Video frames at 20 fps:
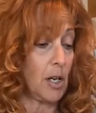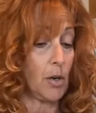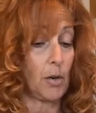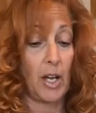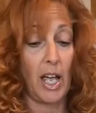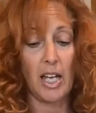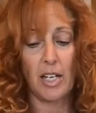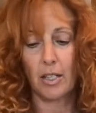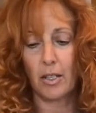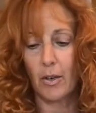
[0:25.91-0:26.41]

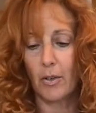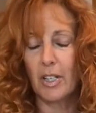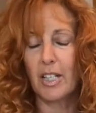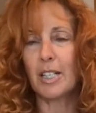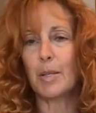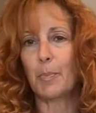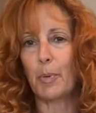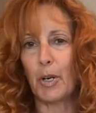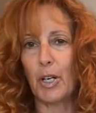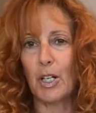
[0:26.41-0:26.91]
Okay, you don't need
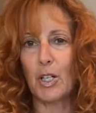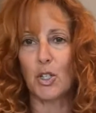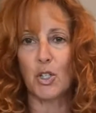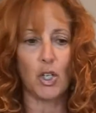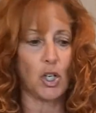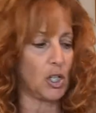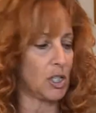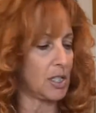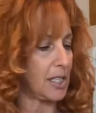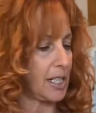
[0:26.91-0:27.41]
to put it in
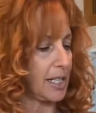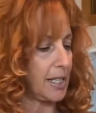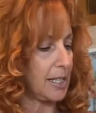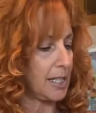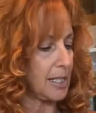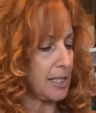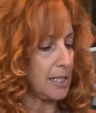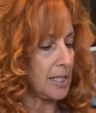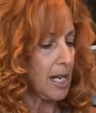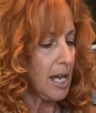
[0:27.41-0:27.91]
chunks like
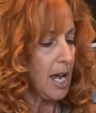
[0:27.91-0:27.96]
this.